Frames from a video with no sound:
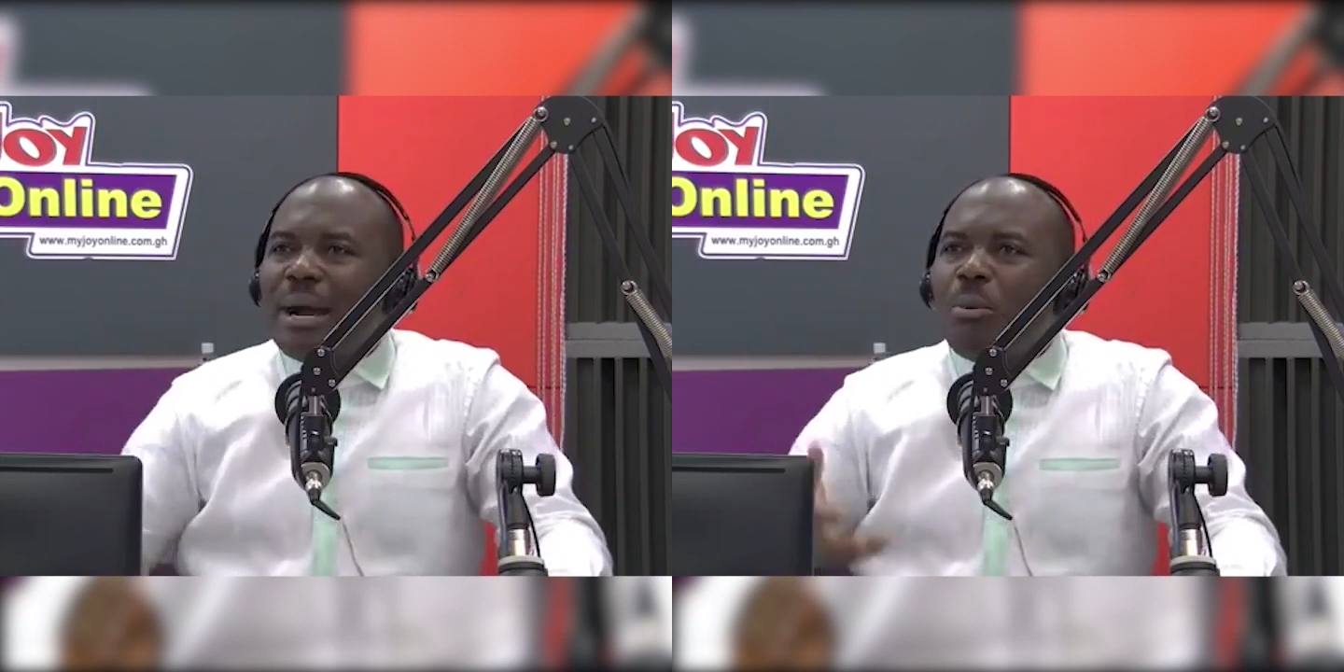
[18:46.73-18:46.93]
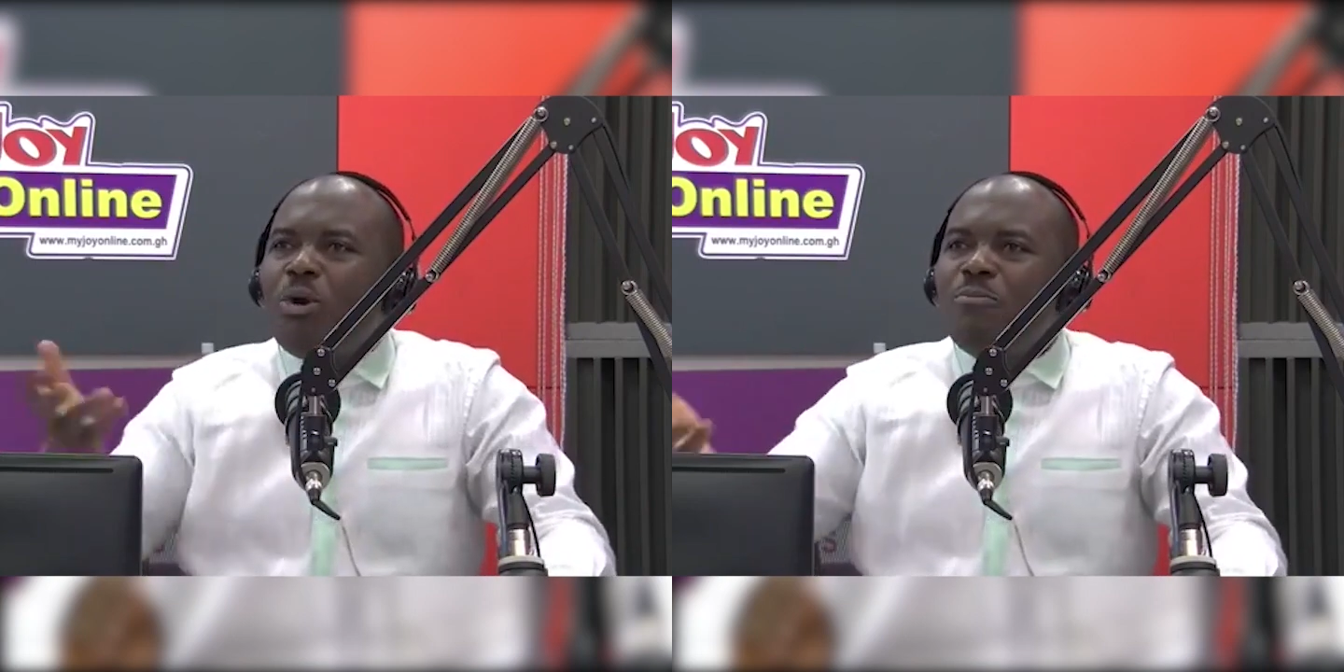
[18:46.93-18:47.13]

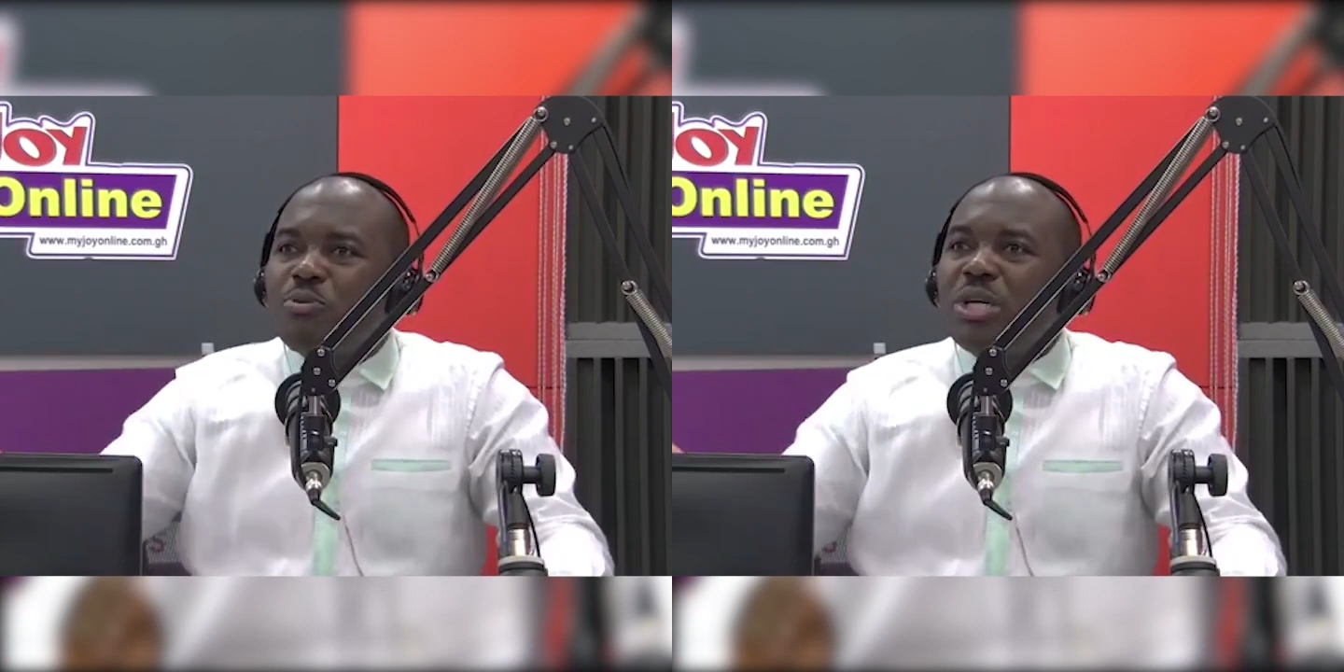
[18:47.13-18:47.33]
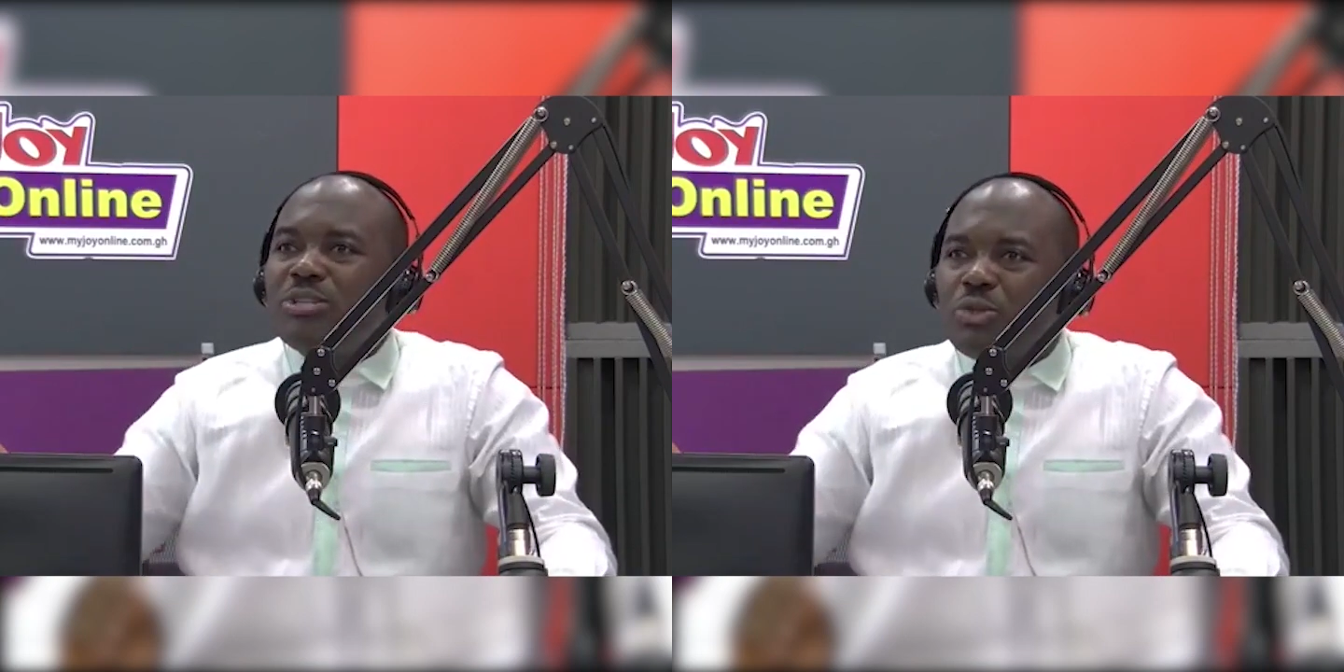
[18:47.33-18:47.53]
I'm going to
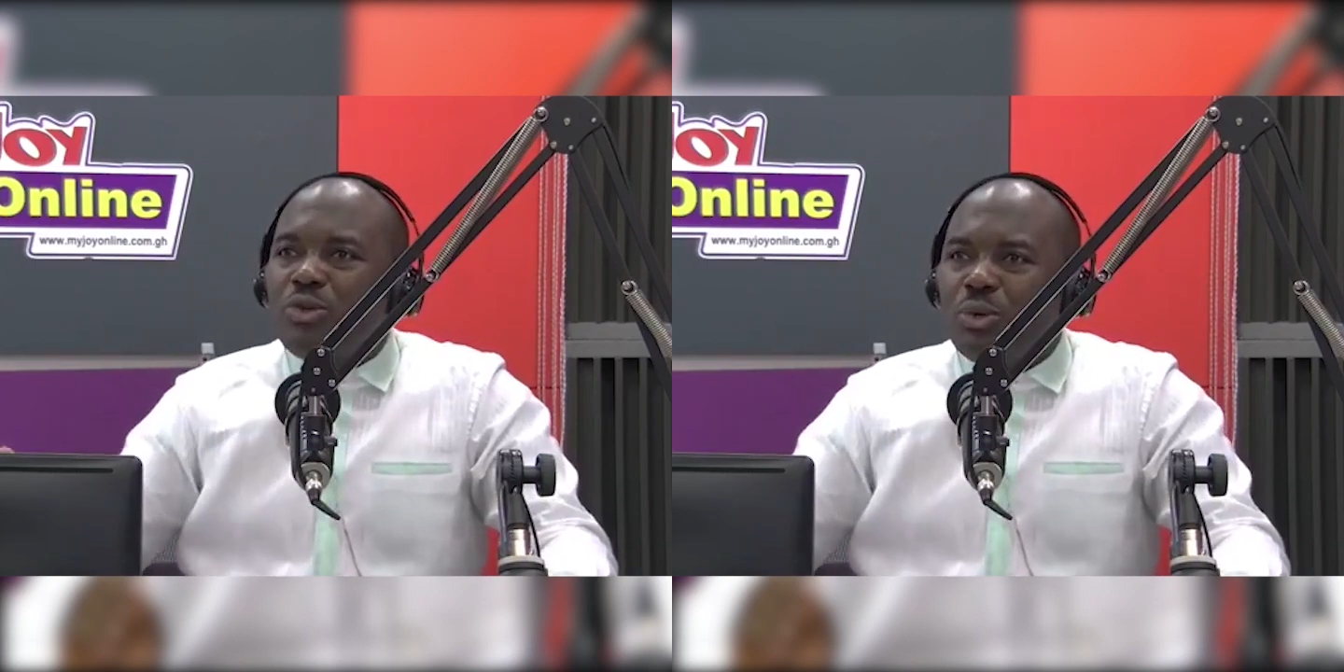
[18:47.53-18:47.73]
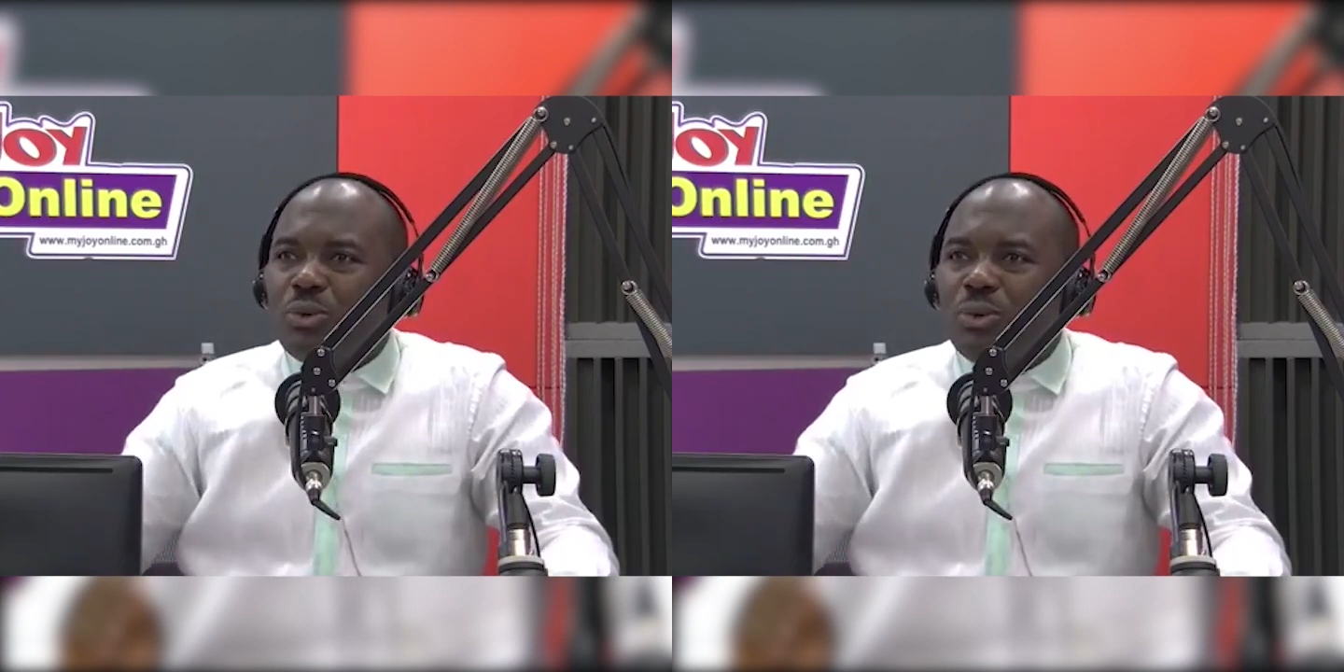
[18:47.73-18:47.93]
preach to
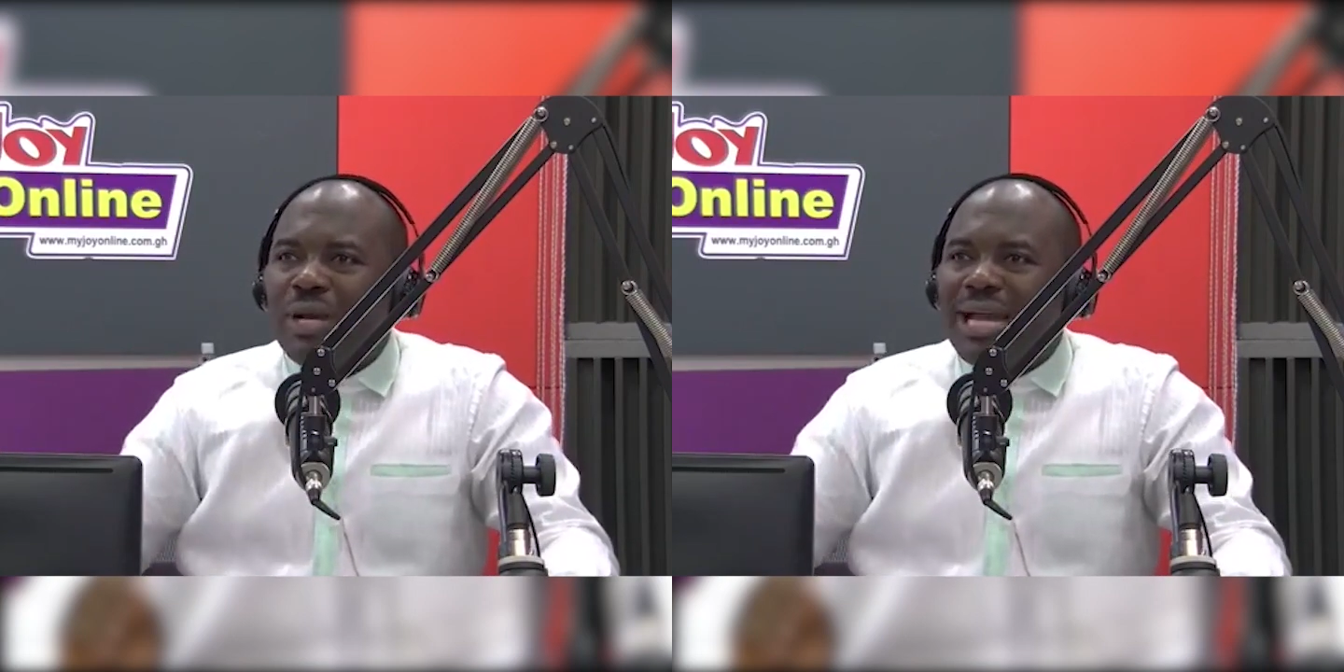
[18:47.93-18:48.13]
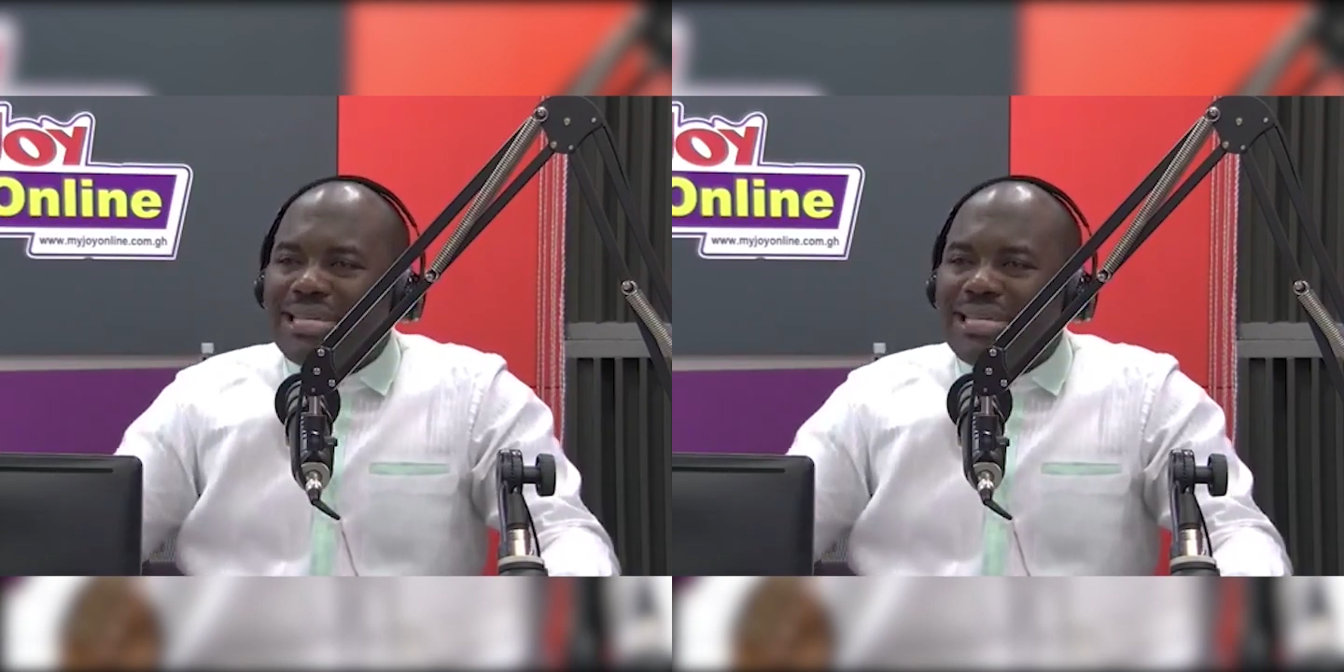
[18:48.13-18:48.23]
you